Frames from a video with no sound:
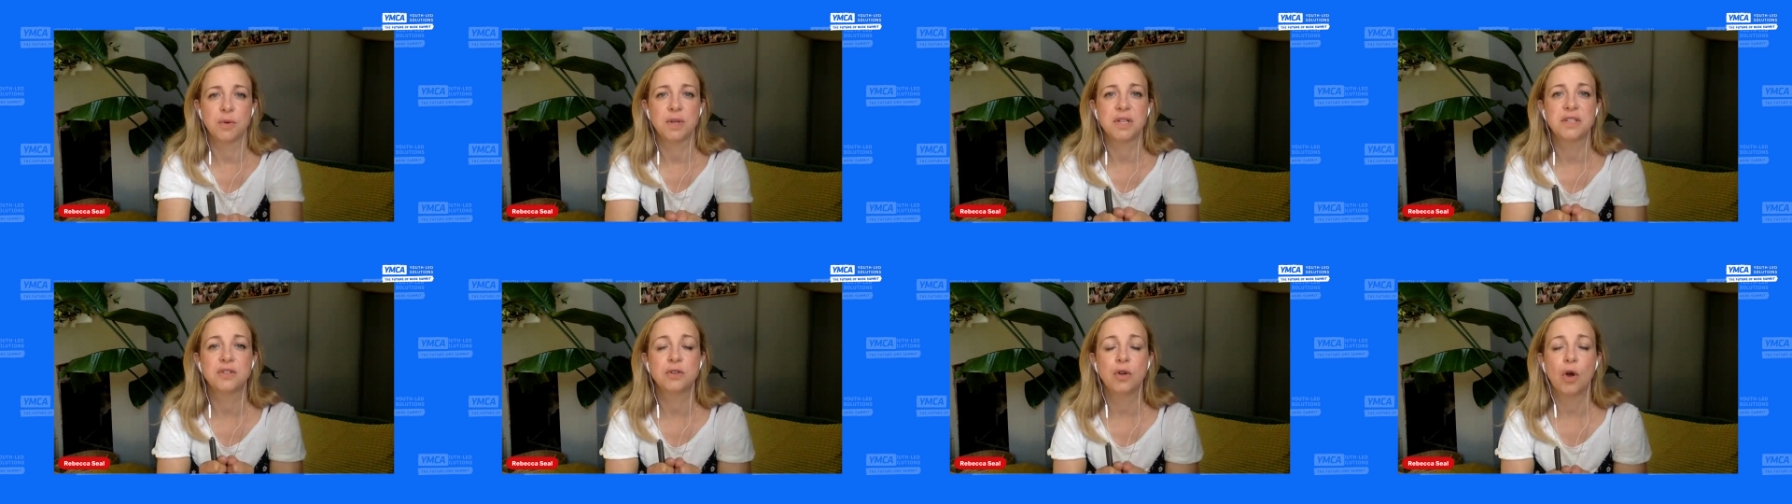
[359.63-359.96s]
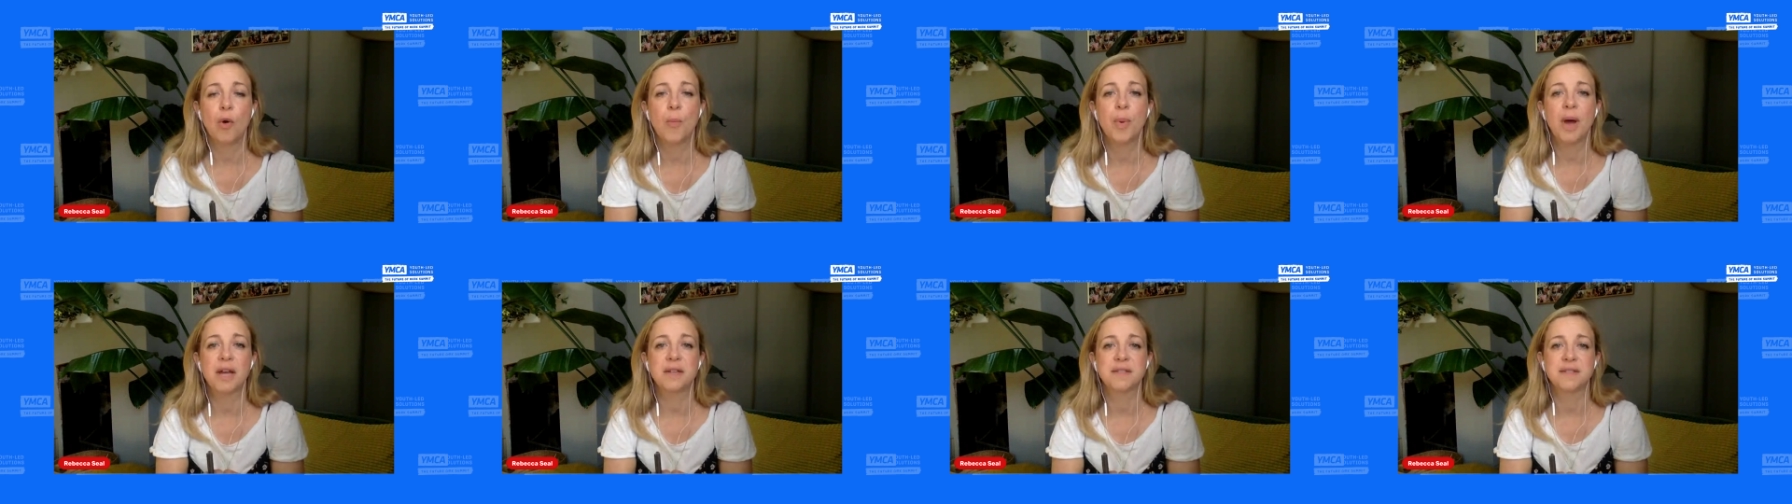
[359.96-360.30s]
It's
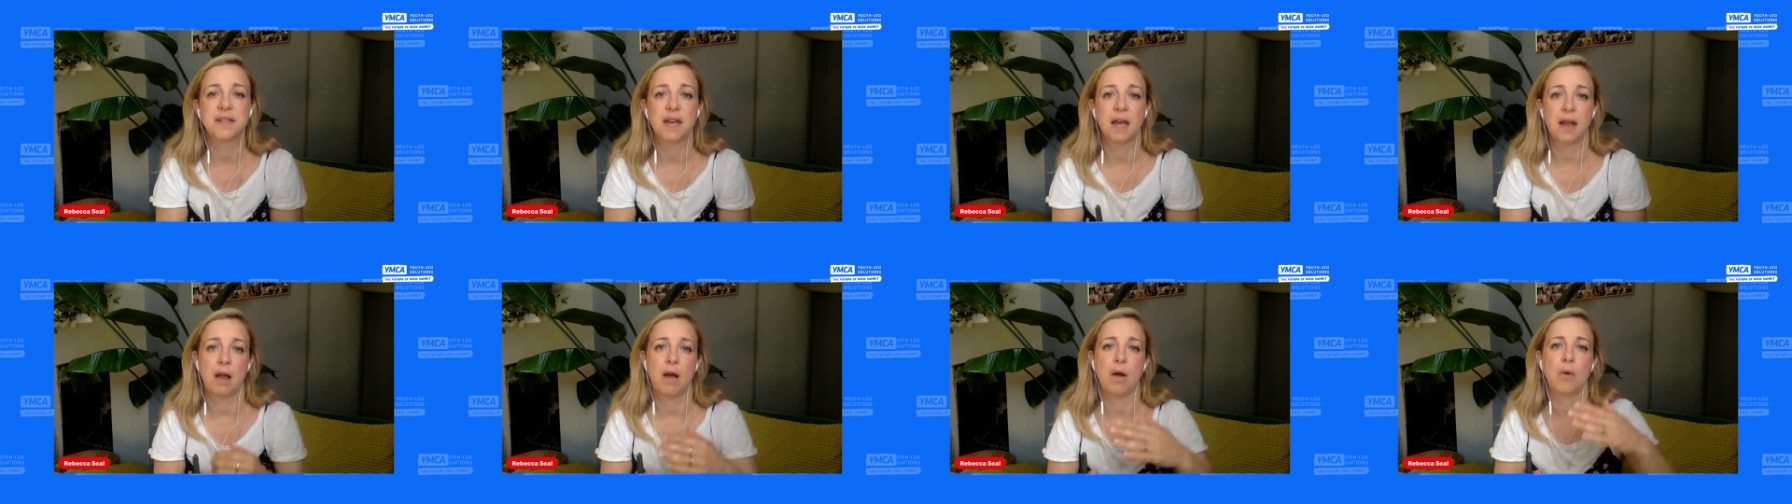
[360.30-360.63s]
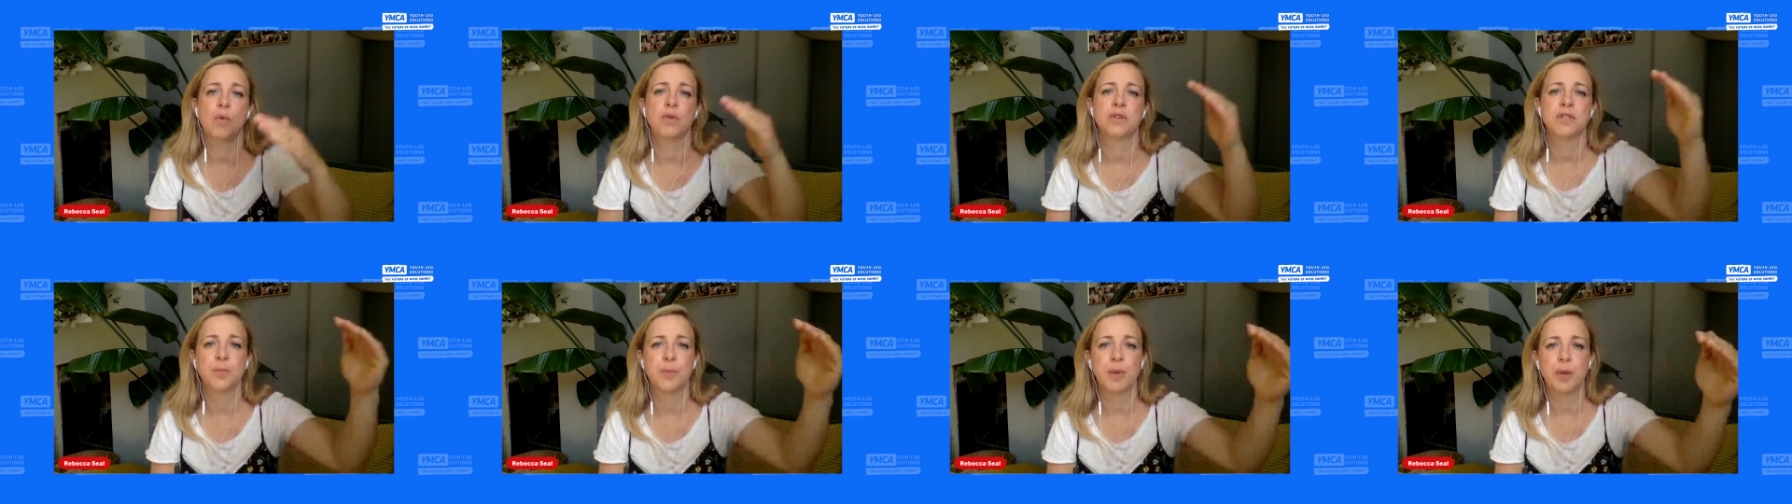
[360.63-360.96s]
not about saying, I
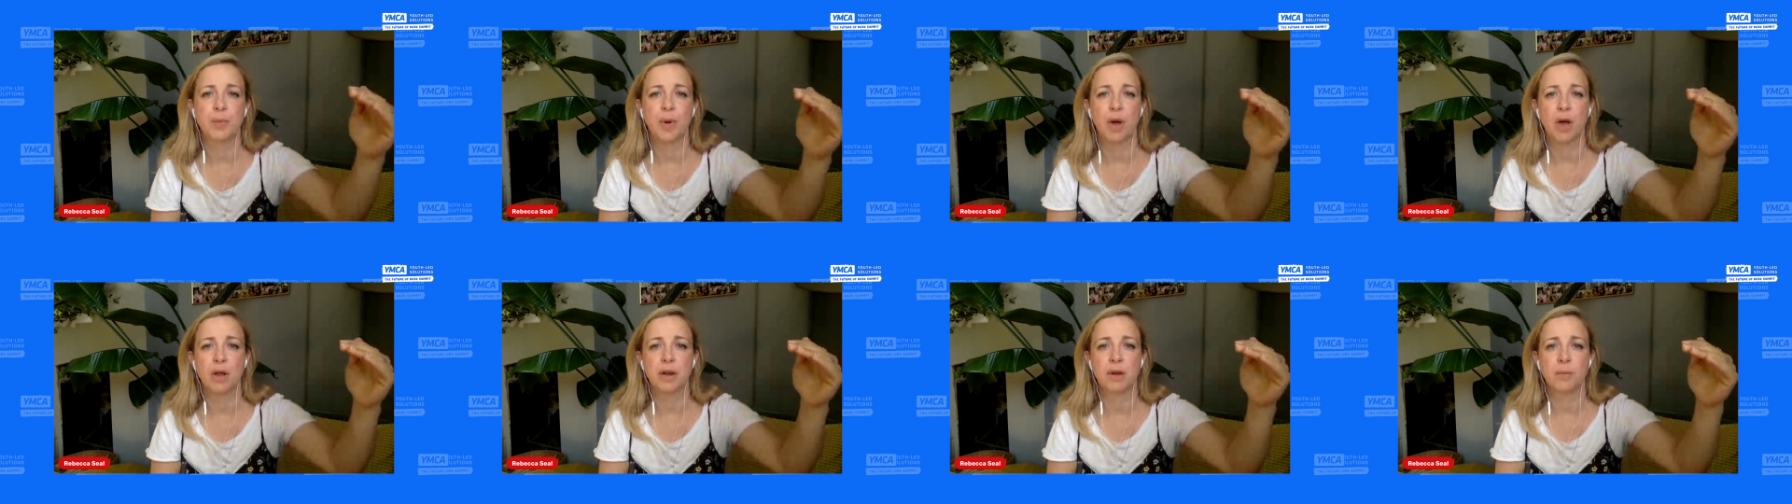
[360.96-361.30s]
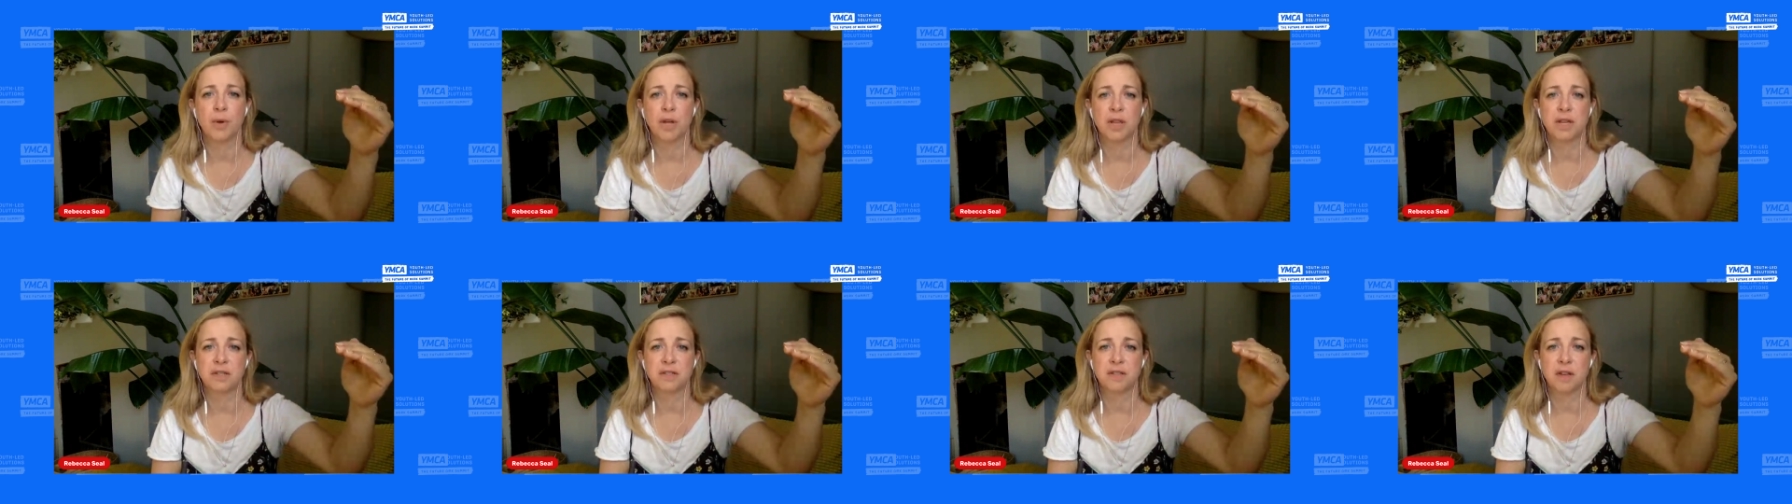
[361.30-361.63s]
want to be partner
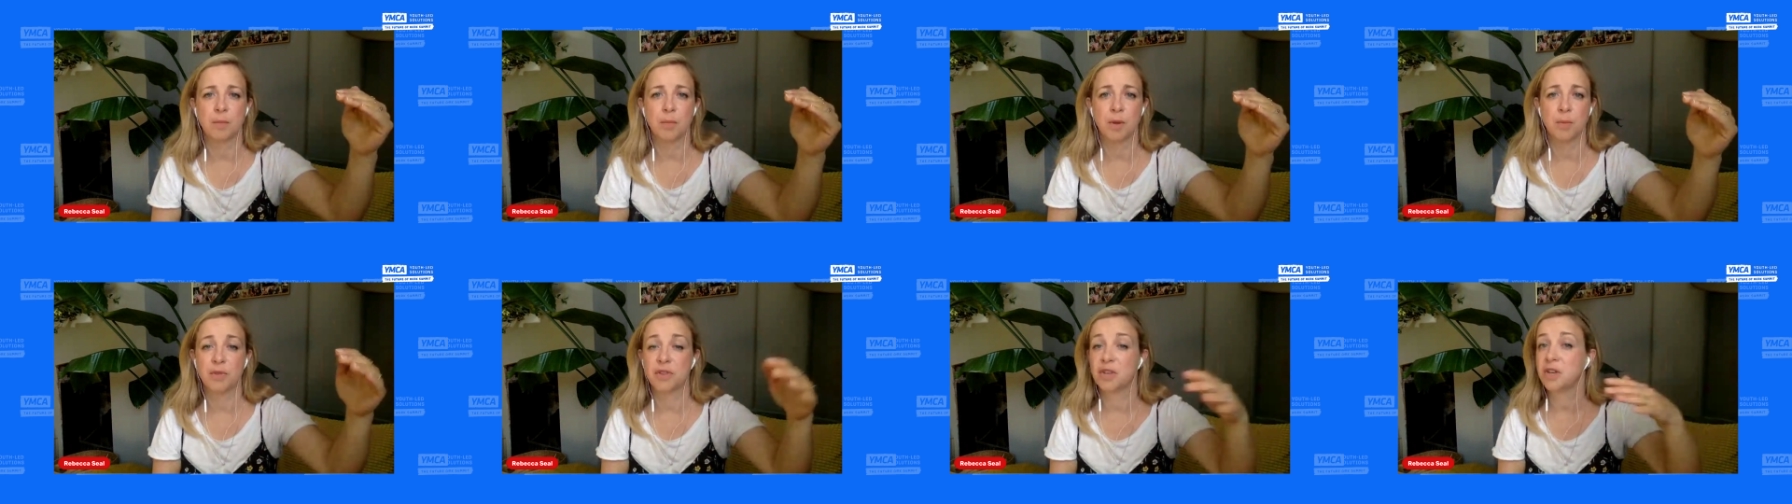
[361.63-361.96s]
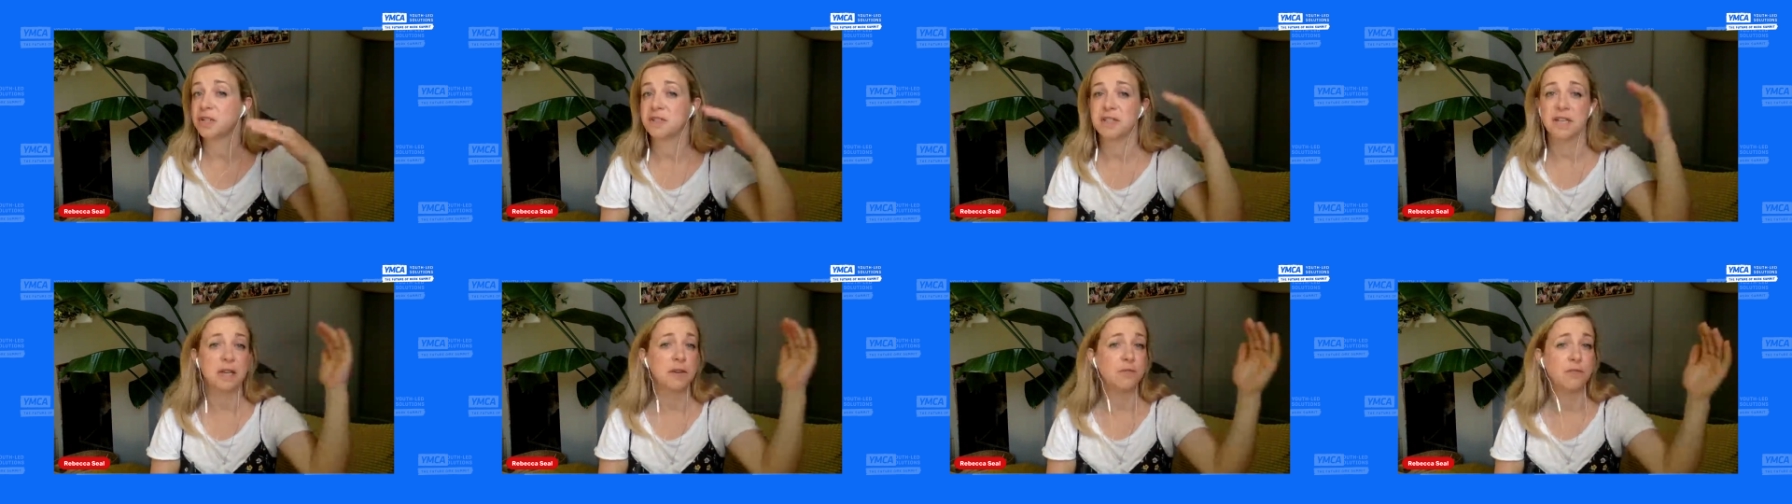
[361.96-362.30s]
by the time I'm
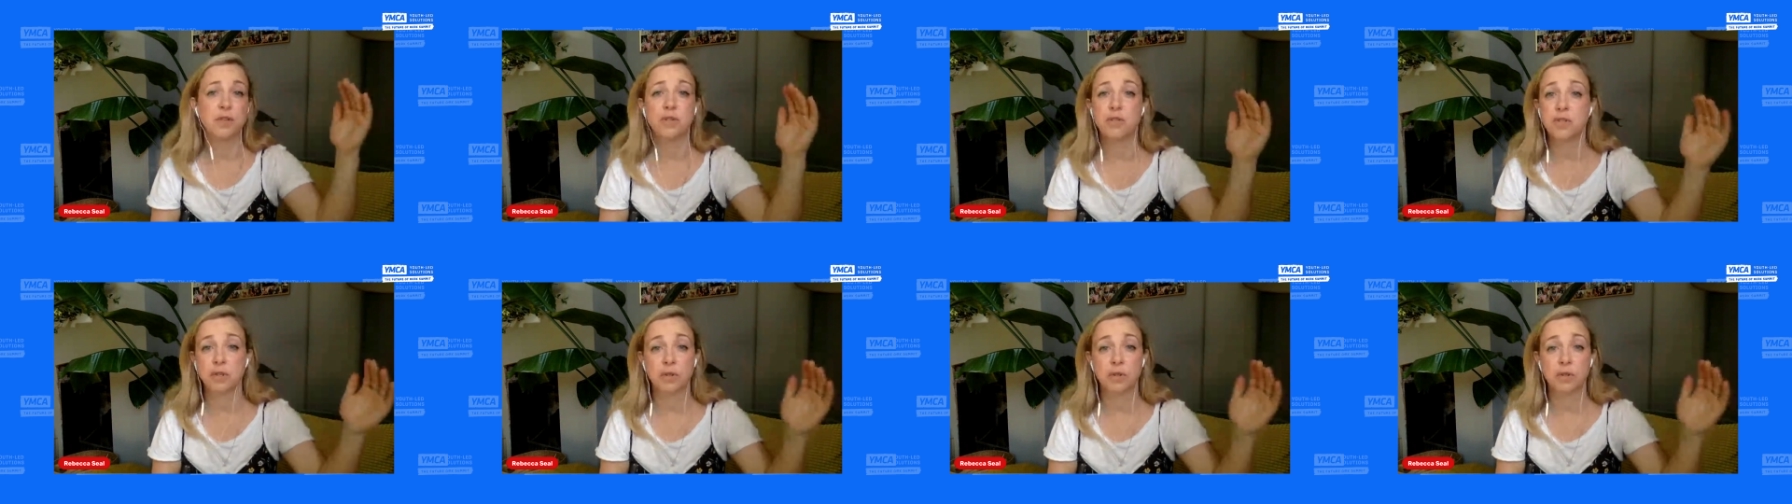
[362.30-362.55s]
30. If you